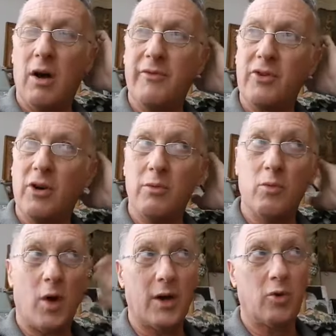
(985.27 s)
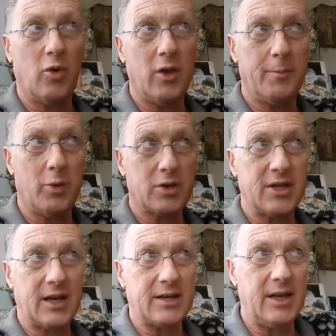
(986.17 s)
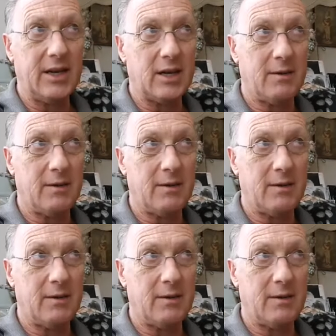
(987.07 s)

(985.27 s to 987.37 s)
I've got what I call the book technique,